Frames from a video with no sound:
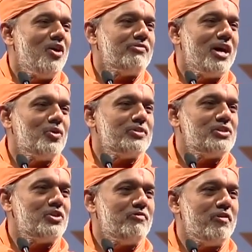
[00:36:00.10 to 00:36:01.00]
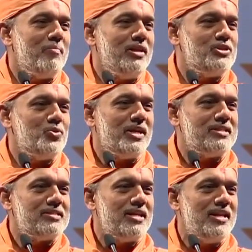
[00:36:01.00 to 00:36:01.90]
of thousands of families, you can
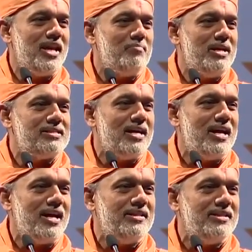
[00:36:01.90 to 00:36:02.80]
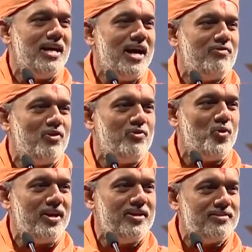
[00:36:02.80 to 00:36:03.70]
still lie be-Sahara in Tihar for
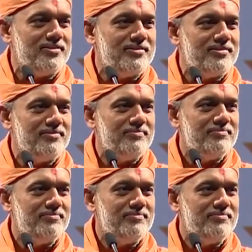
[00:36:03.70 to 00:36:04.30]
4 years.